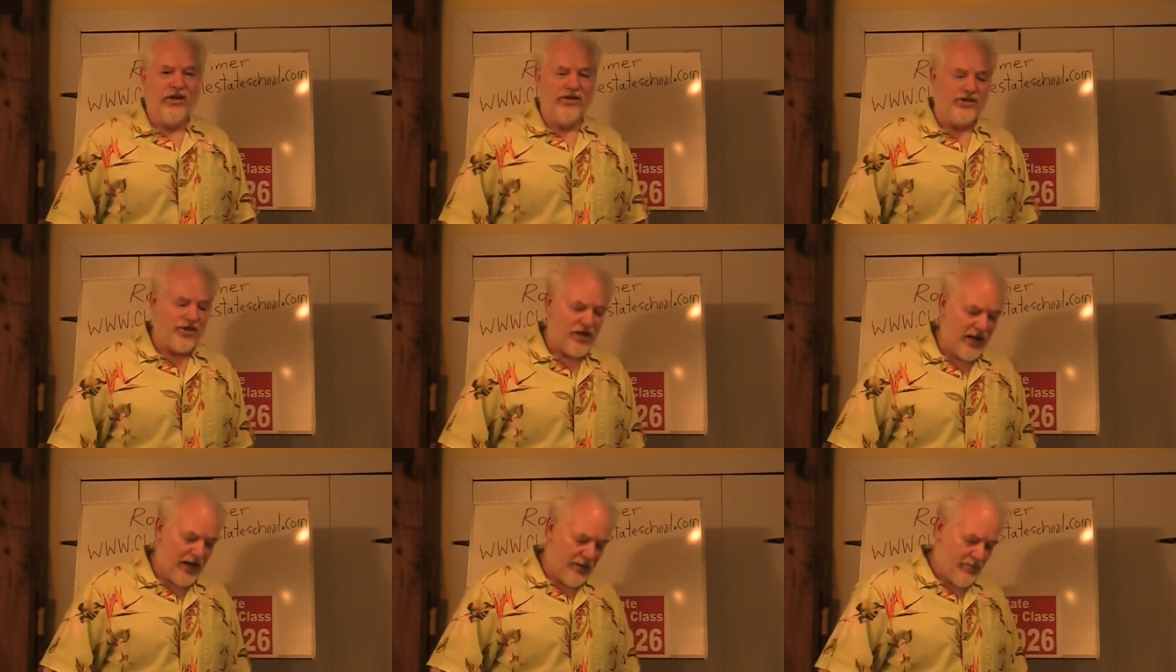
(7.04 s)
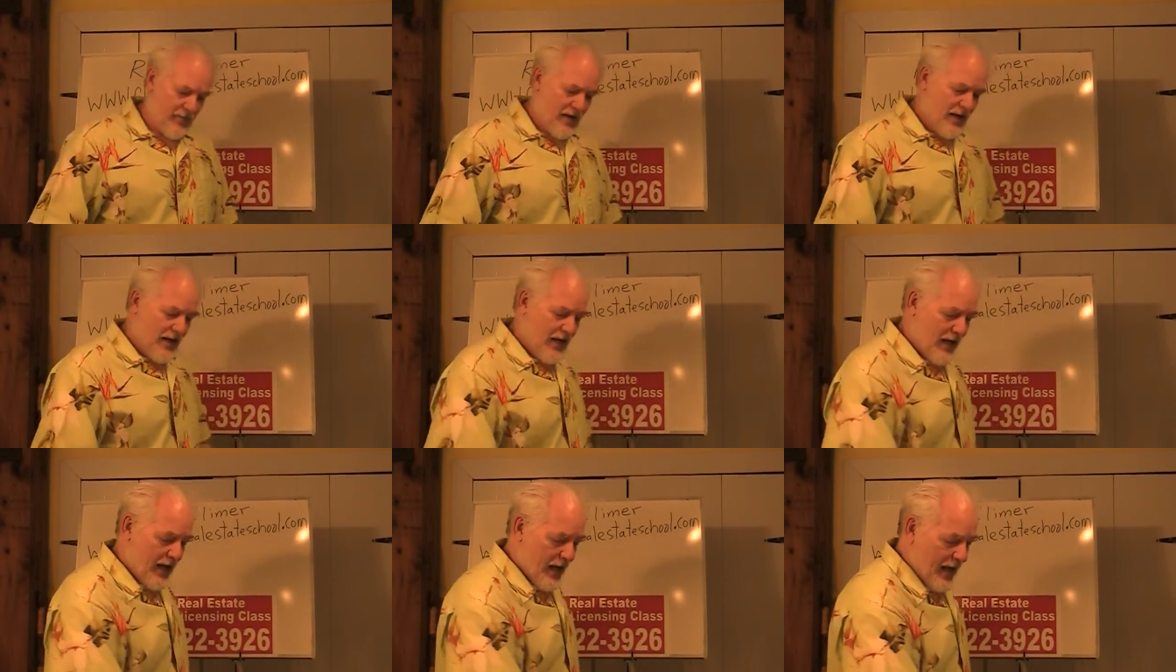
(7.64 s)
Estate.
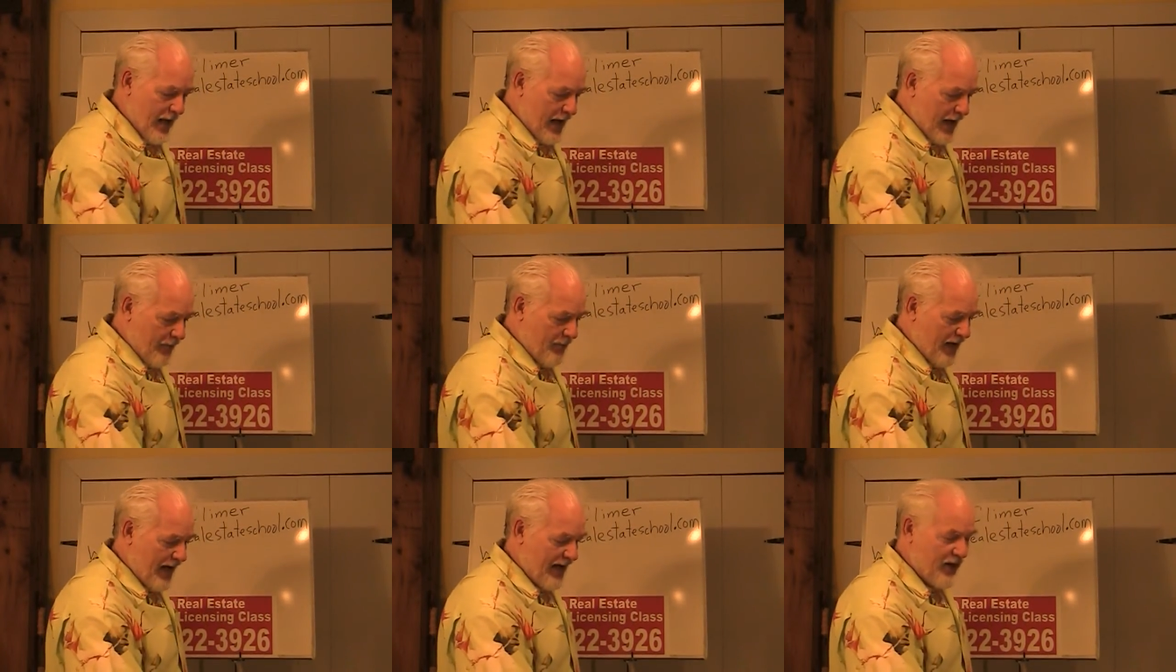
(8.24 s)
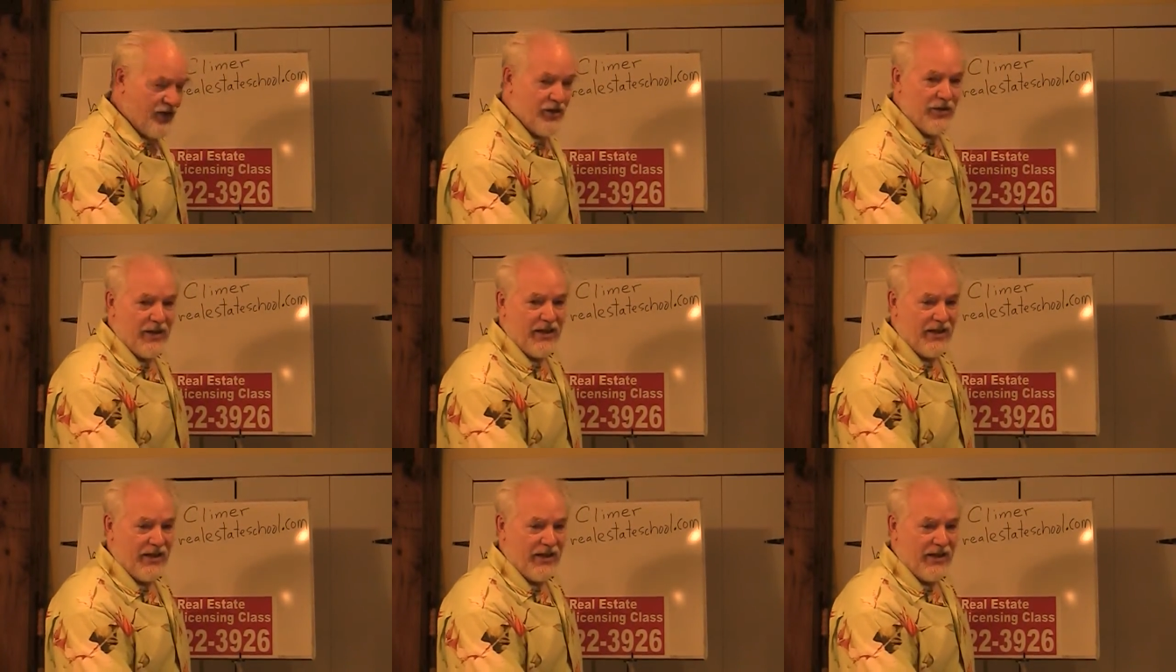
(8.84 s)
I'm kind of doing